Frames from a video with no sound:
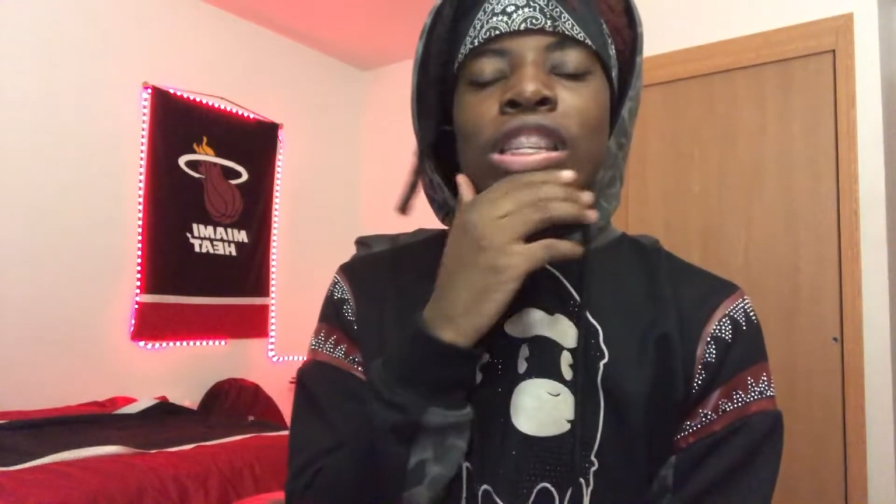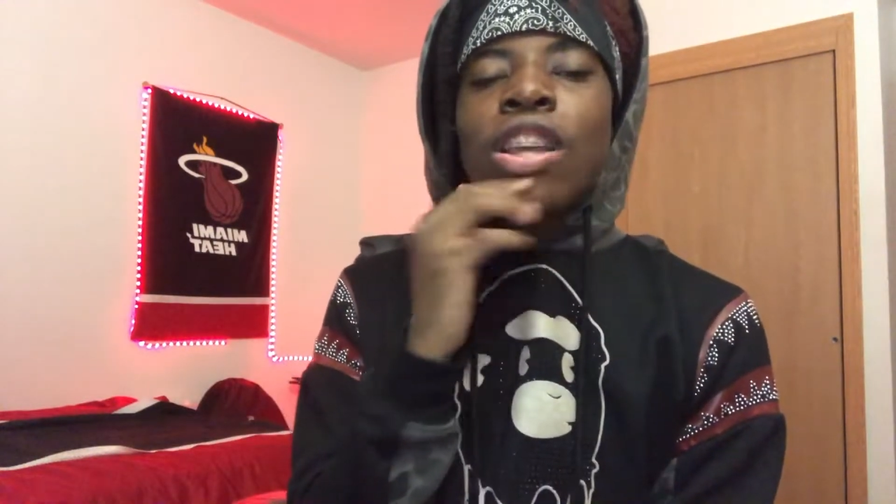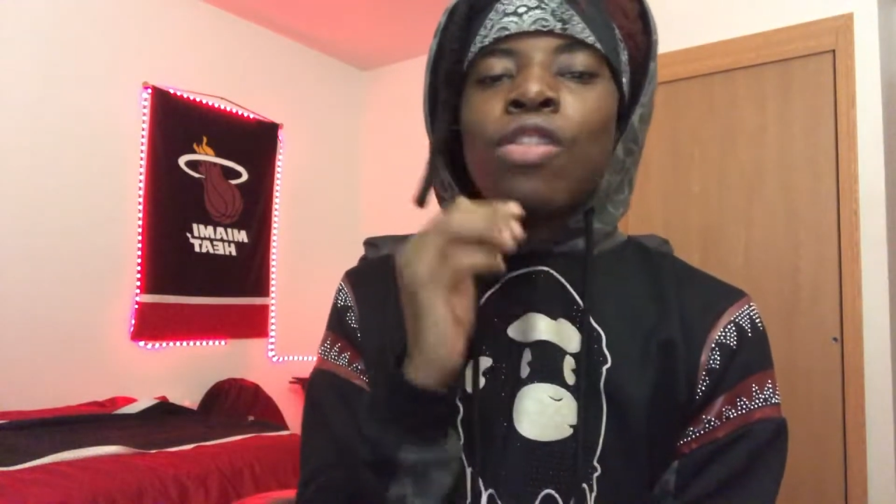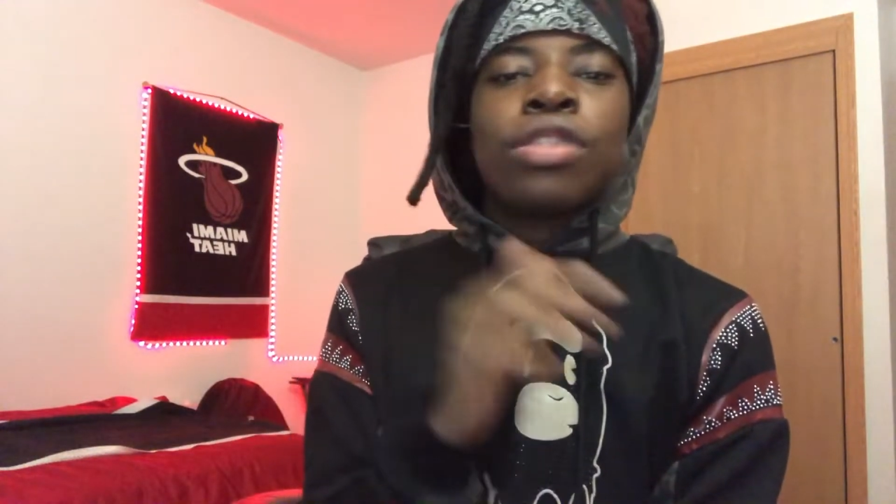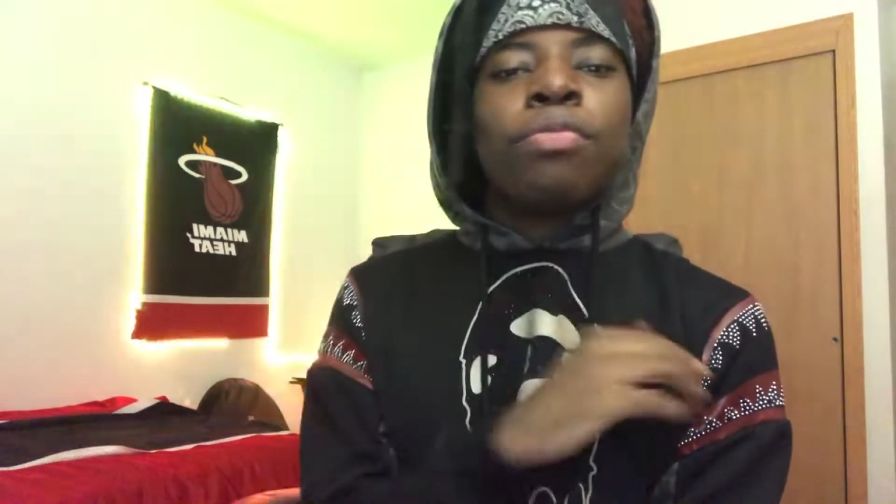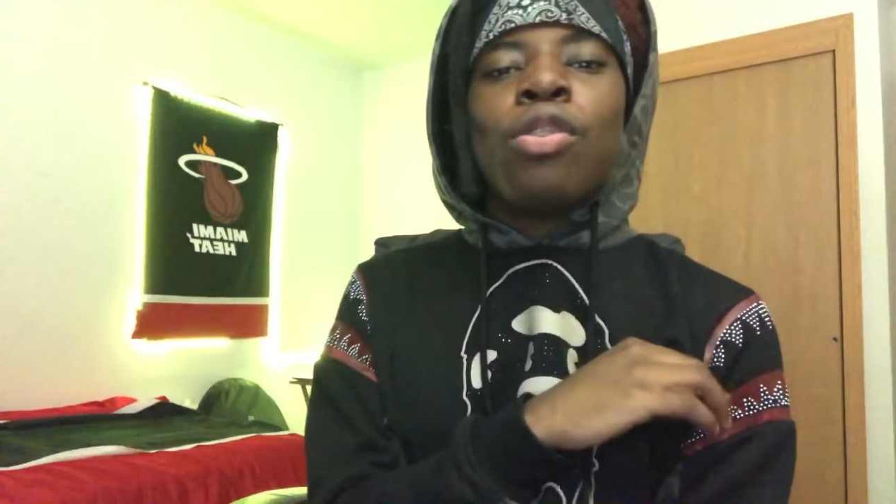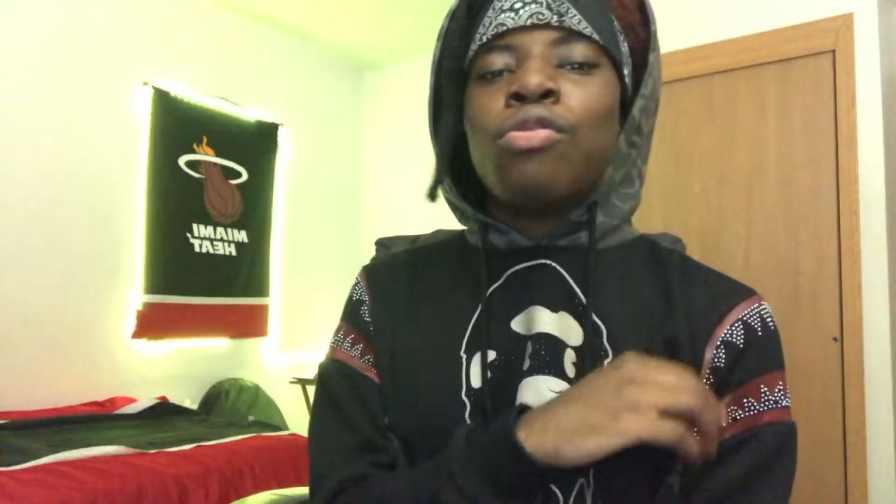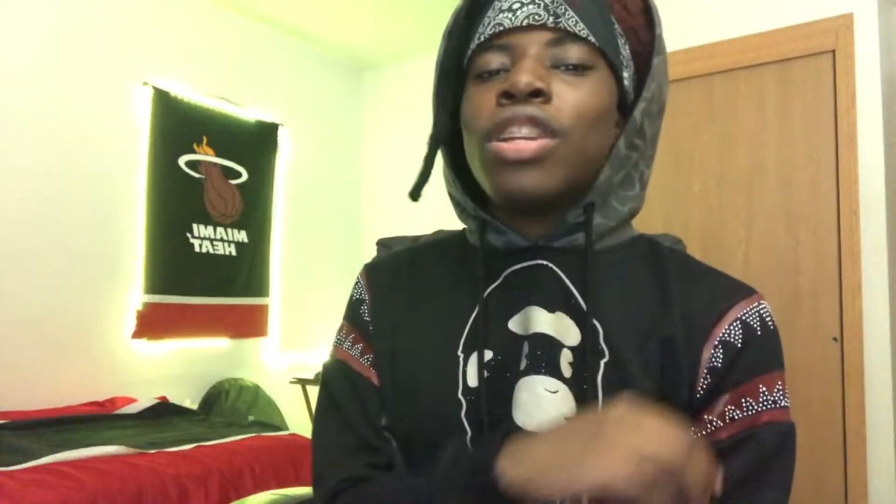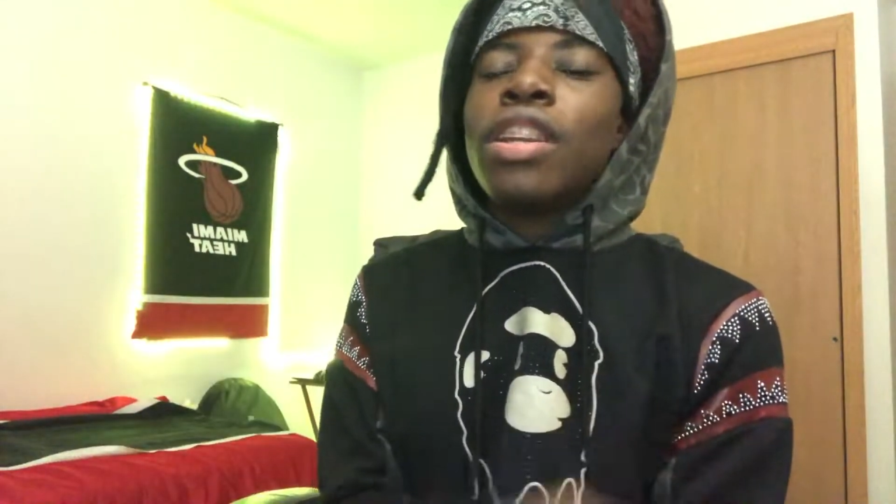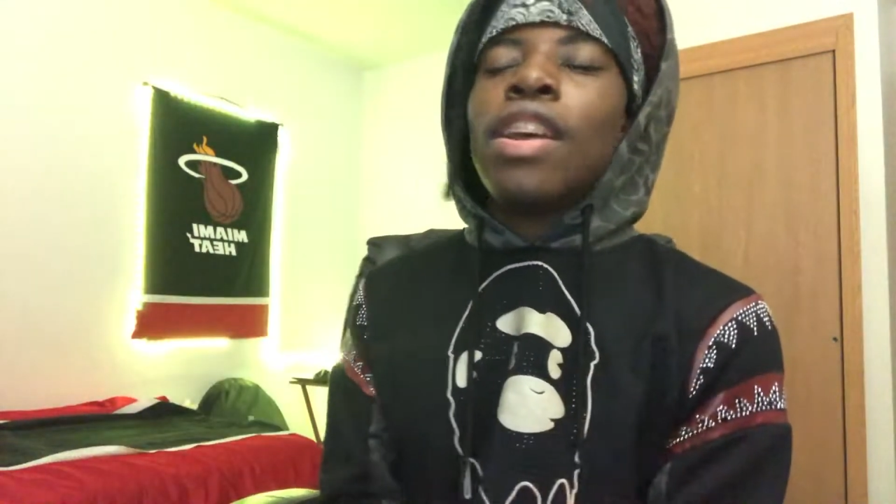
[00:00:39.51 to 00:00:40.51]
just go smooth
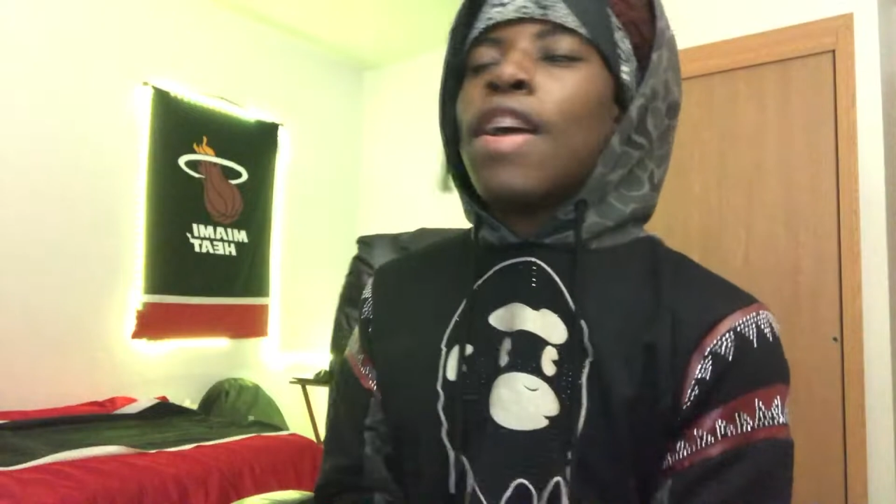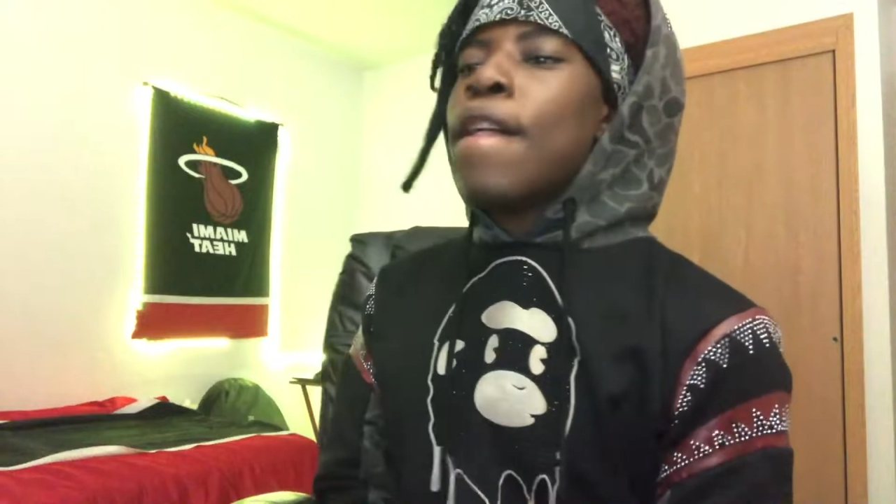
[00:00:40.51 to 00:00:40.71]
with it.